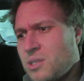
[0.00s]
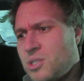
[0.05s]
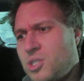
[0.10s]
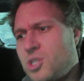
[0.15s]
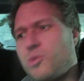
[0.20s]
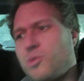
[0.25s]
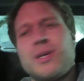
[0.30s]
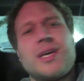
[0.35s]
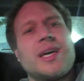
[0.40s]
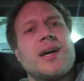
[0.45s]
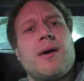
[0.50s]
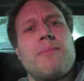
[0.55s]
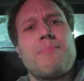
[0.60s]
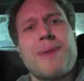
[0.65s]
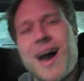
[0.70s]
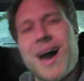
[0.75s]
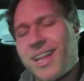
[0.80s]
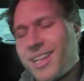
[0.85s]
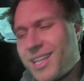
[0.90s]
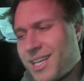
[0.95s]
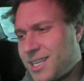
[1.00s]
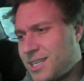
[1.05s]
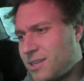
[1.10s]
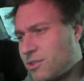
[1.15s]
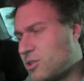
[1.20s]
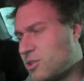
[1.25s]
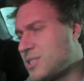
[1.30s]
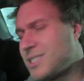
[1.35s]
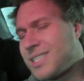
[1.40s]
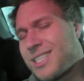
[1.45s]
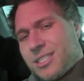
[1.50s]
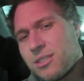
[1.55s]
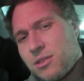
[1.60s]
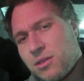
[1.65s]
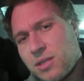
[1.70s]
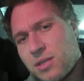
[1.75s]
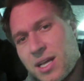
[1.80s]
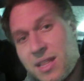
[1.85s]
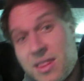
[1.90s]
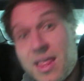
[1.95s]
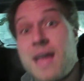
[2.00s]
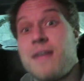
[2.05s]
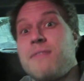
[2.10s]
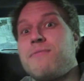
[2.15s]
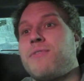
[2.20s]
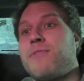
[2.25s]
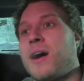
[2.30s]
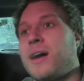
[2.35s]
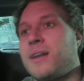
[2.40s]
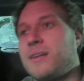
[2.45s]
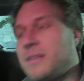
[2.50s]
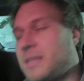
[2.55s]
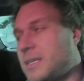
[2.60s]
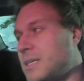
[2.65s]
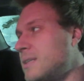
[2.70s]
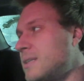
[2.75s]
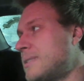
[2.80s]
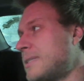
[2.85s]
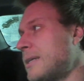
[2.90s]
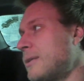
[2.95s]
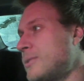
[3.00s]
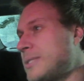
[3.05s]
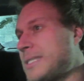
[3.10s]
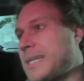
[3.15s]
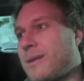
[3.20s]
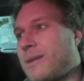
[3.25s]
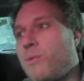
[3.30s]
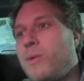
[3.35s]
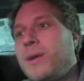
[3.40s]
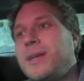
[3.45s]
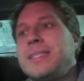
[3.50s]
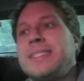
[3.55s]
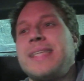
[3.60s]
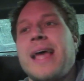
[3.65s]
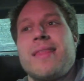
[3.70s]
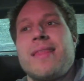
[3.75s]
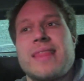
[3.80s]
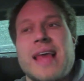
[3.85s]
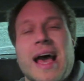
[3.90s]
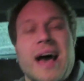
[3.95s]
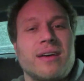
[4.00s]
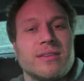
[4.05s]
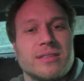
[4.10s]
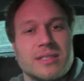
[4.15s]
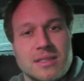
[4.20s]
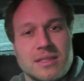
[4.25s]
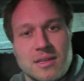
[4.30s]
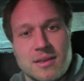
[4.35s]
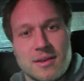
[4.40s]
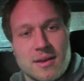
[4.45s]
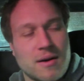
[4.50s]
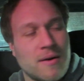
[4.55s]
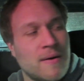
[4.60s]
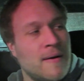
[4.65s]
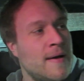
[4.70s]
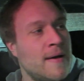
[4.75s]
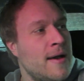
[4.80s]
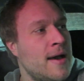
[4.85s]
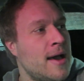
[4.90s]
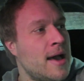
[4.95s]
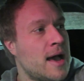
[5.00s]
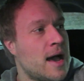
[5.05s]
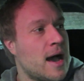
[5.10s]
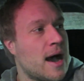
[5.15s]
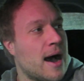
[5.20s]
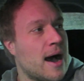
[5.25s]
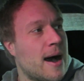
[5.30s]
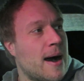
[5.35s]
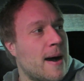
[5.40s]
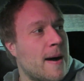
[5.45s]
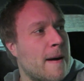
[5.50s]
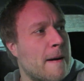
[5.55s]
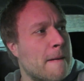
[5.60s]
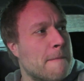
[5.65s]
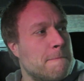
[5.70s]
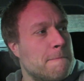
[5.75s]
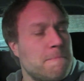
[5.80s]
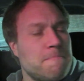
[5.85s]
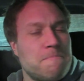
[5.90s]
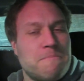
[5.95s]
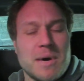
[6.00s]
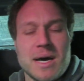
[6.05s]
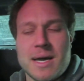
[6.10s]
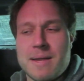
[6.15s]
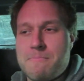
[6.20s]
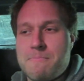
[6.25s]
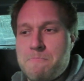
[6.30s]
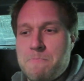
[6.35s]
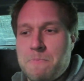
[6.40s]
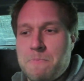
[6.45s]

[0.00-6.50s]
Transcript: doing a pilot or a sizzle and then finally so it's like one in 10,000 you know um, but